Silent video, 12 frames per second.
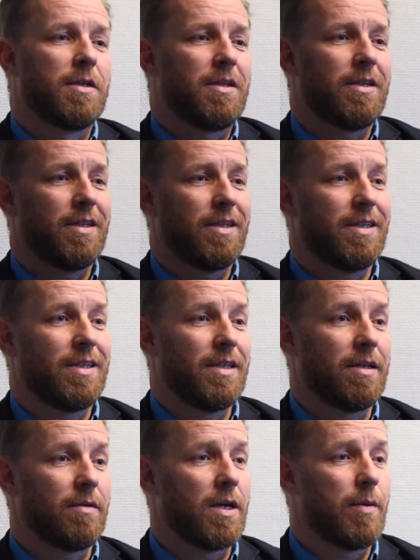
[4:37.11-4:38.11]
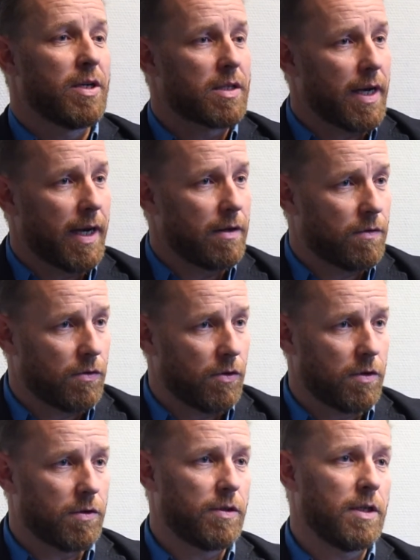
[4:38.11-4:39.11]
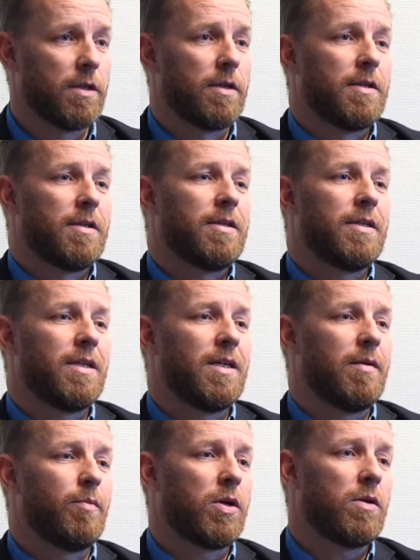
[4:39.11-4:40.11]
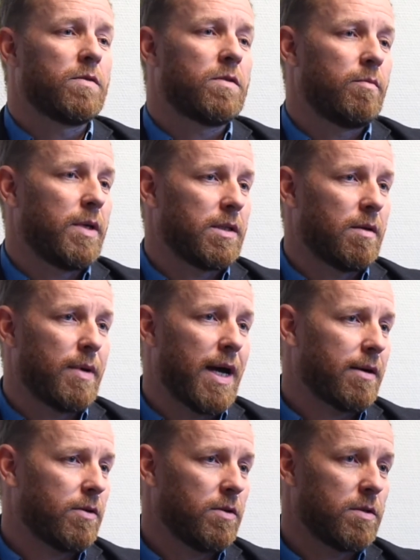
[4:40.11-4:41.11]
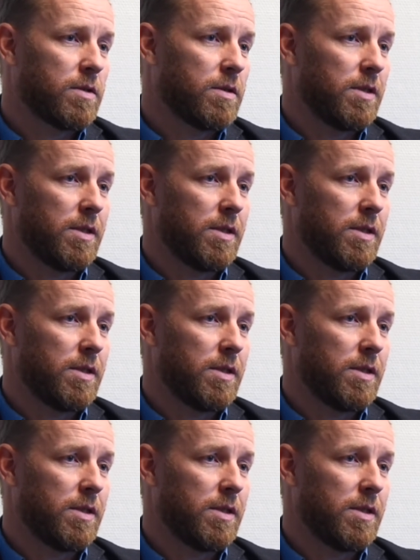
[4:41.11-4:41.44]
image-guided surgery, but also make the markers